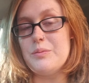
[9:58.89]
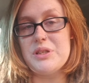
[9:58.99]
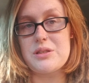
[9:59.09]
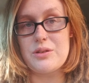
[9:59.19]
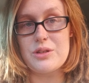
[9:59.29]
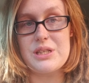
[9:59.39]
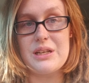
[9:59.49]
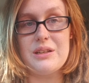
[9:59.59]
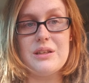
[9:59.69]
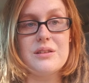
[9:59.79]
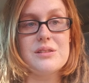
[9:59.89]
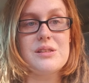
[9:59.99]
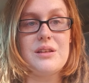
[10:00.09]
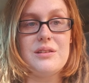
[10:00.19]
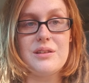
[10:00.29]
misunderstandings
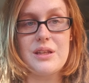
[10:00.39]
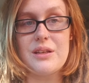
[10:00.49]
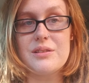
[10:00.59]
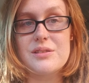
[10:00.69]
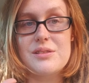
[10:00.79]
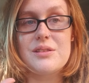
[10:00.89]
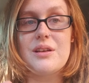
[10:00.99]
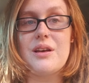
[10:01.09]
and things,